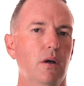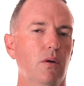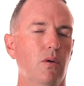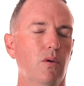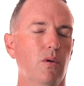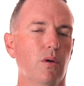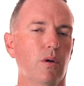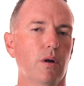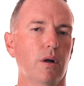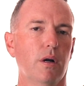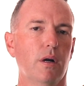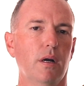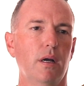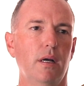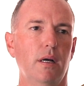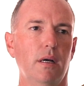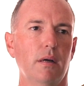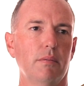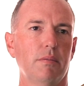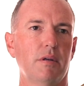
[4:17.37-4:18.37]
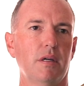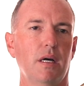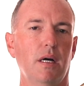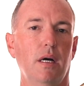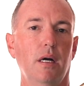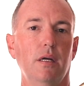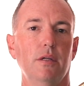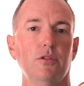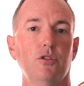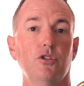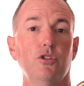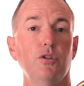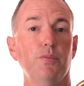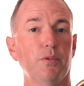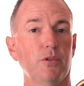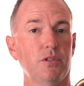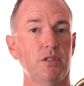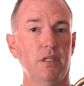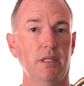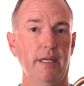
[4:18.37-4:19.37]
or Con
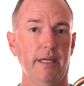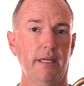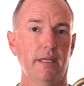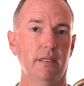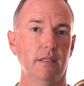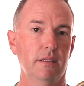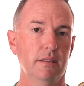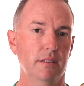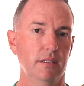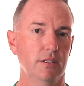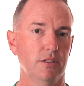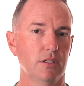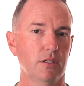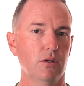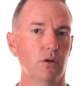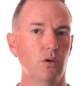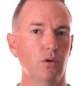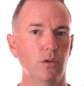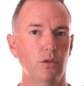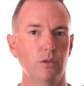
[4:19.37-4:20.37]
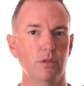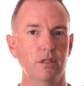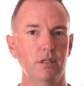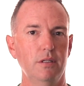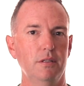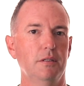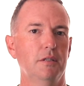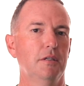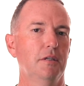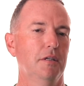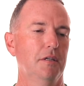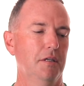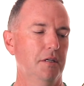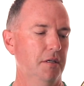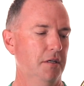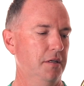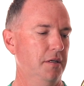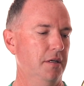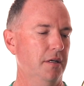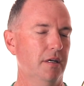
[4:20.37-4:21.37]
Super Slick is an old
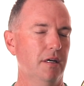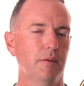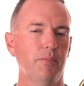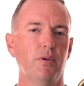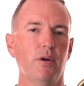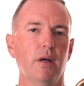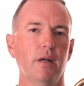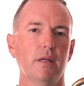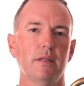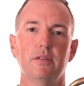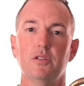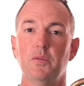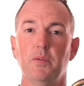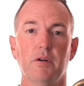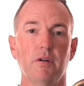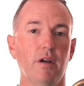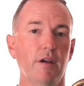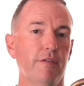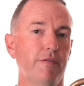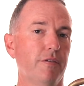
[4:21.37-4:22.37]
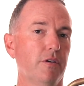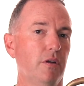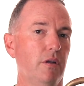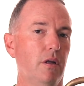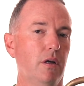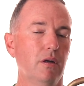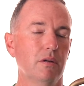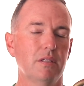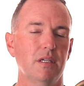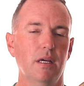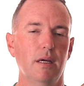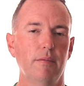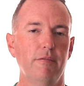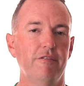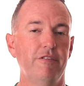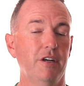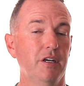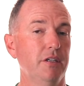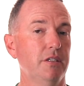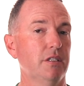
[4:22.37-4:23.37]
product that's been around for a long
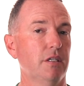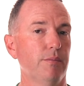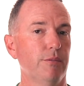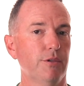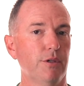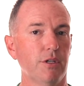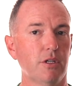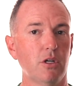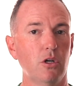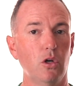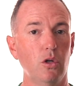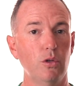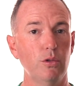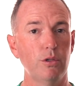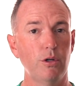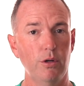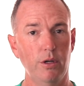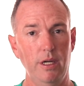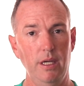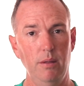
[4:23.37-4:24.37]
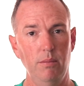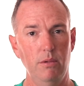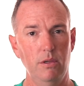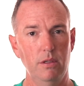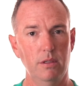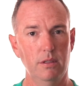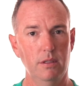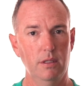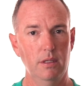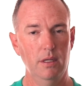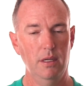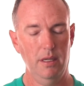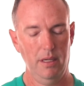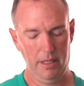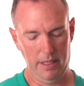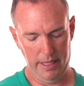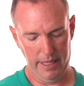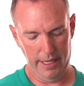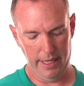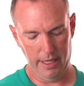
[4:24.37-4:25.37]
time, very similar to cold cream,
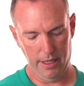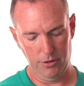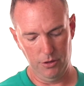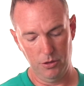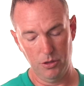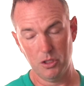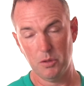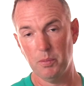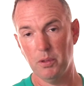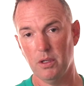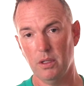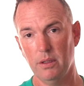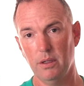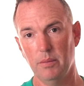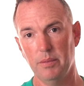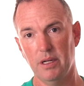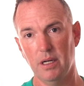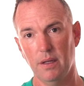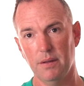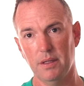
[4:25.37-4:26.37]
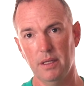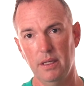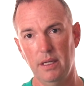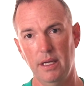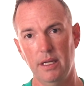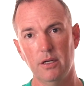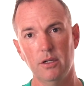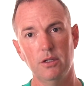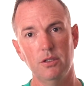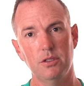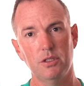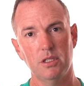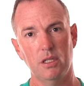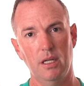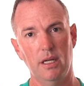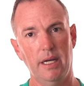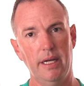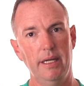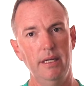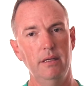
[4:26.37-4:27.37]
and you just put a little bit on the inner
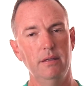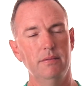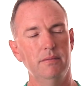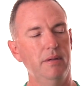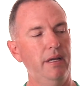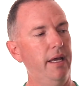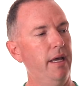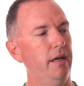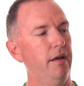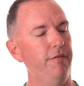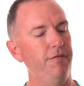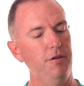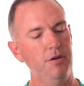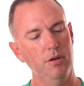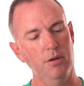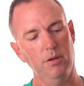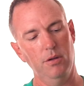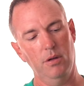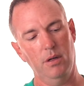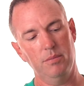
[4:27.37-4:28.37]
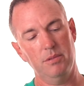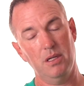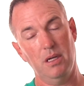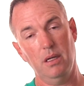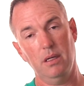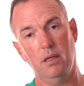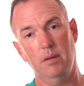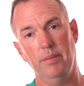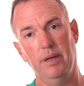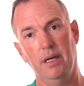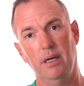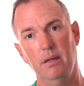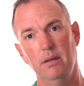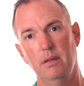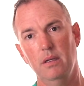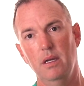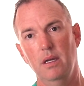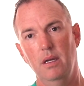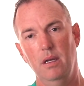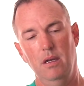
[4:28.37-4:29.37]
slide. And if you don't know what I'm talking
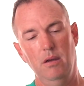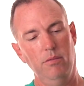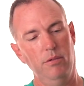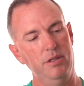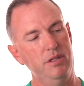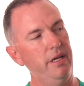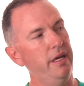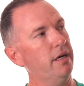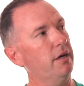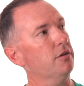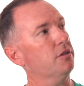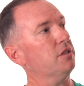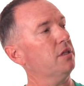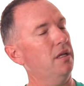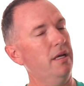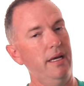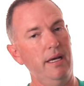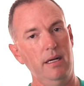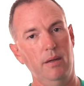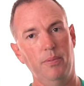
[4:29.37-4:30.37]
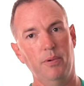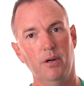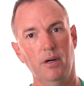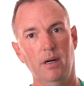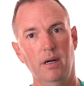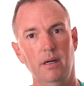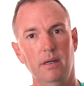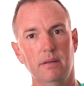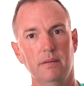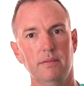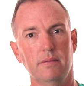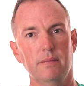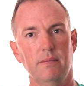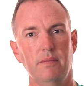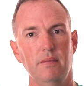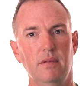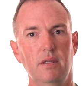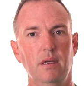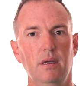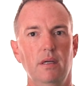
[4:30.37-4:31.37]
about, we take our slide apart.
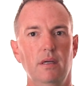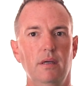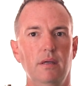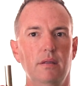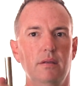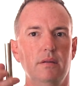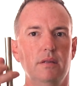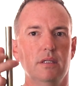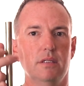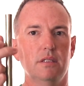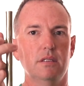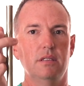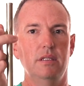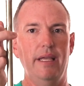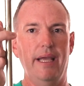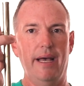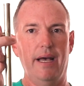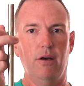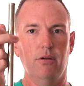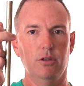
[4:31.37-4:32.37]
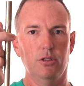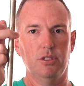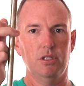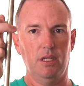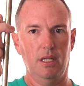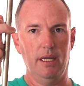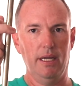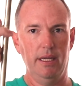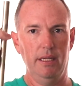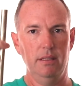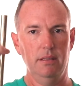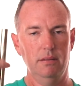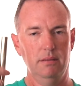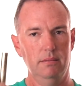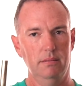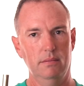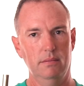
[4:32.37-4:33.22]
This is the outer slide,